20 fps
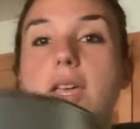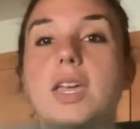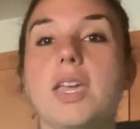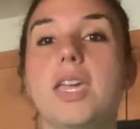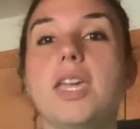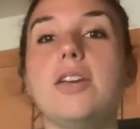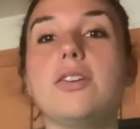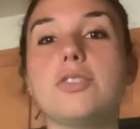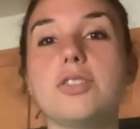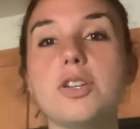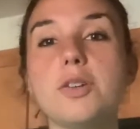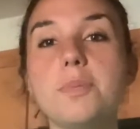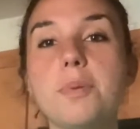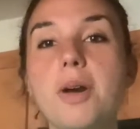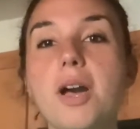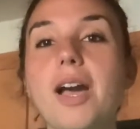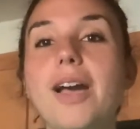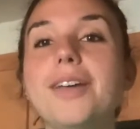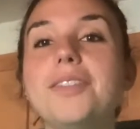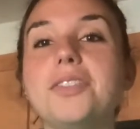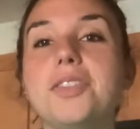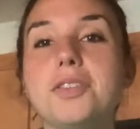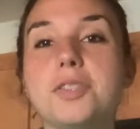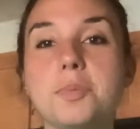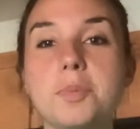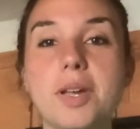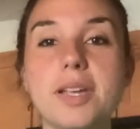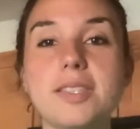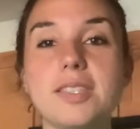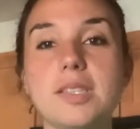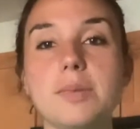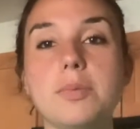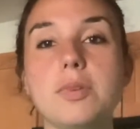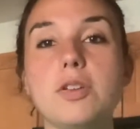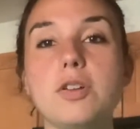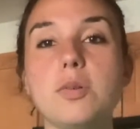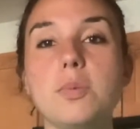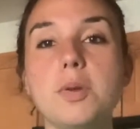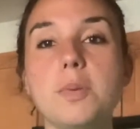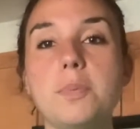here's our pot. This might seem a
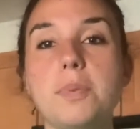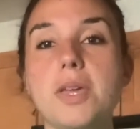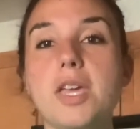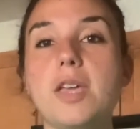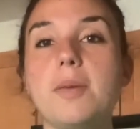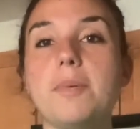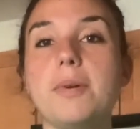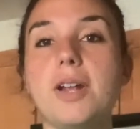little bit big,